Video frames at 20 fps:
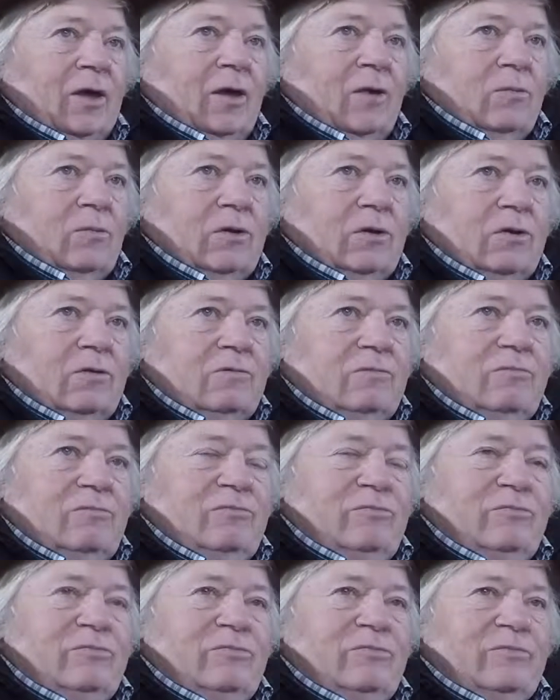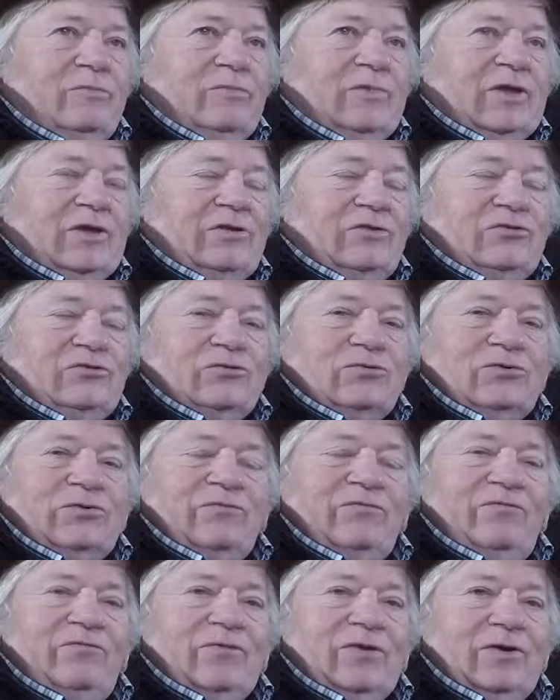Well, that sort
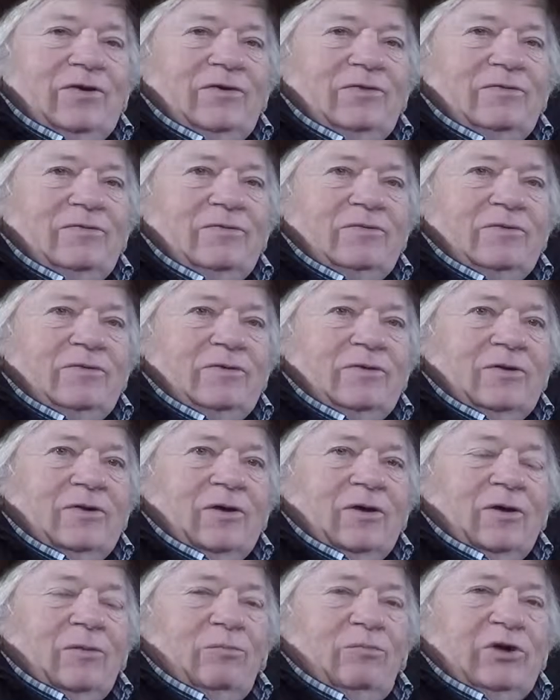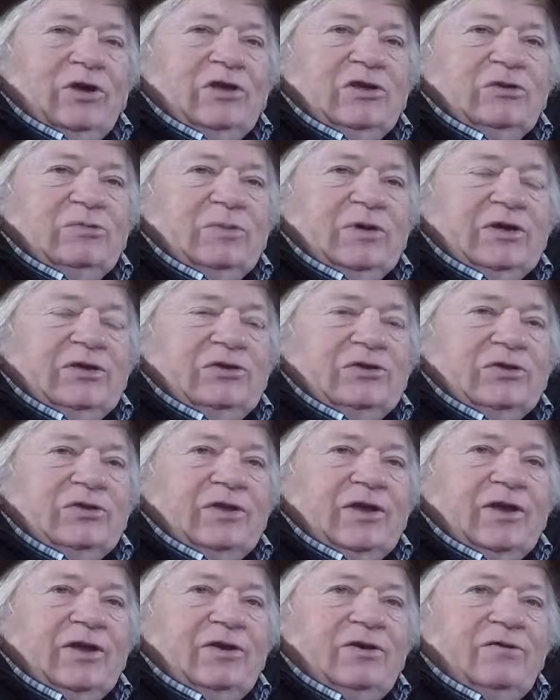of brings me to
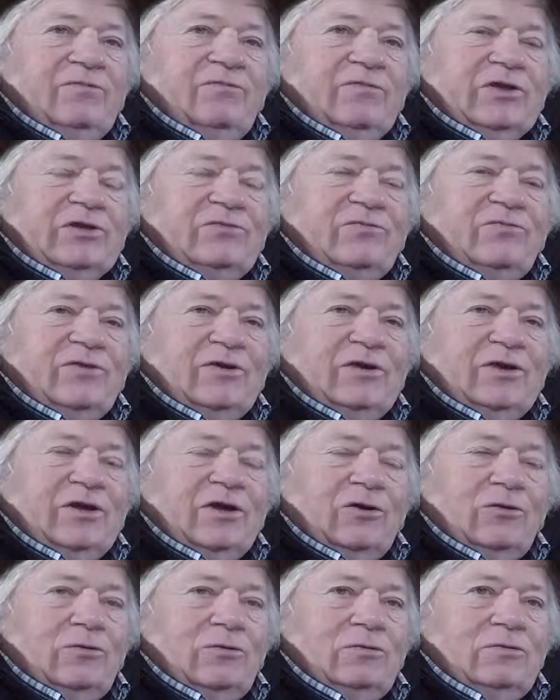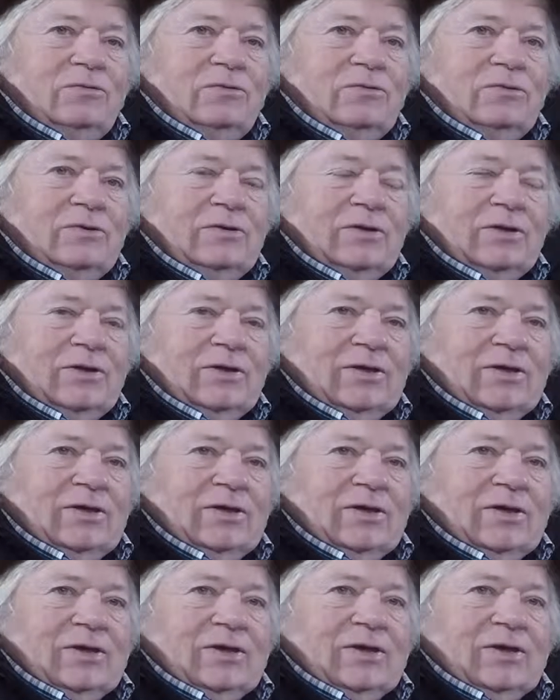the end of this video.
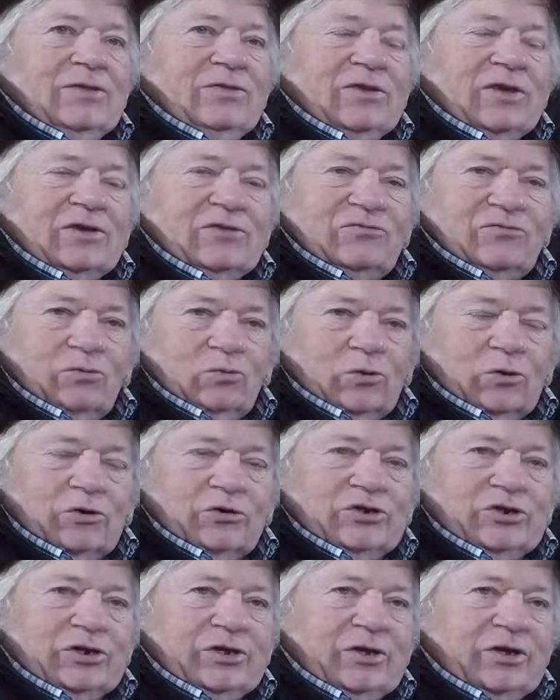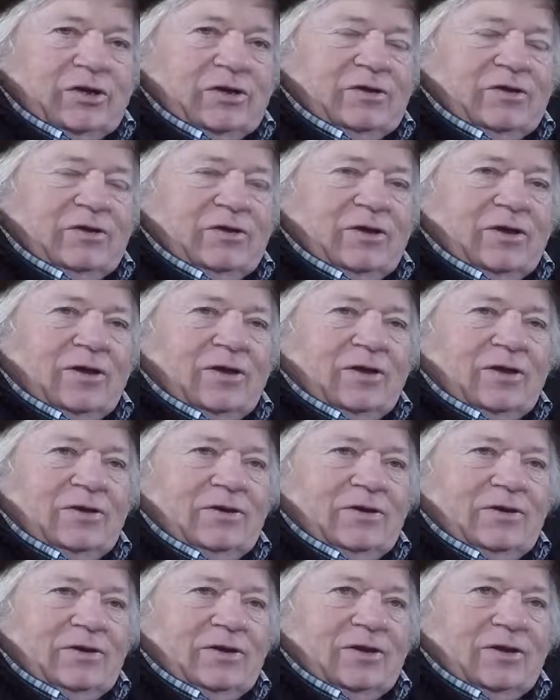Thanks for watching it,
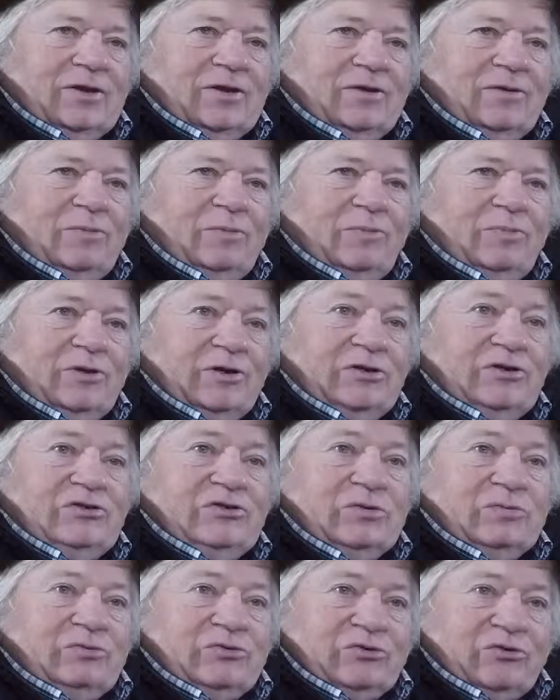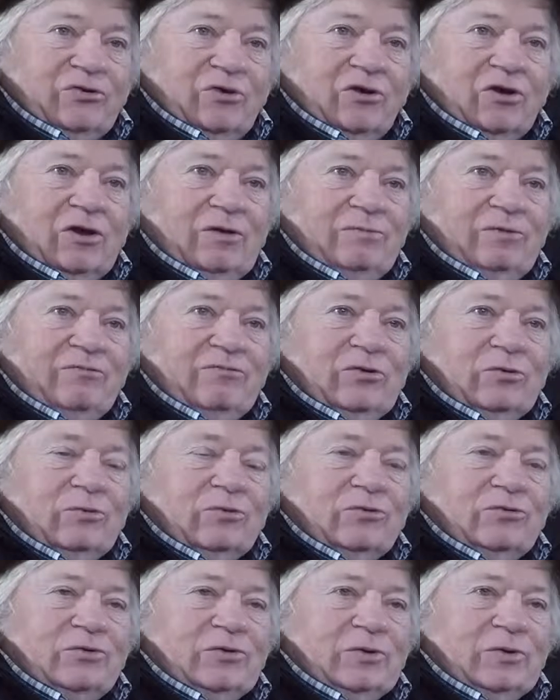and please subscribe if you
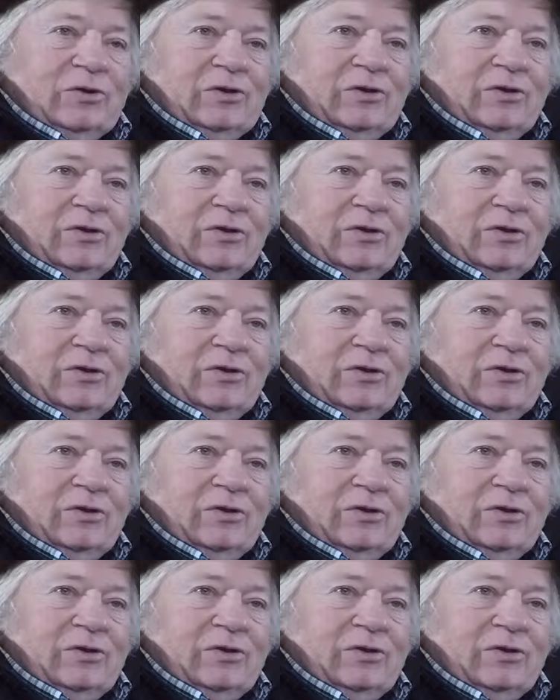want to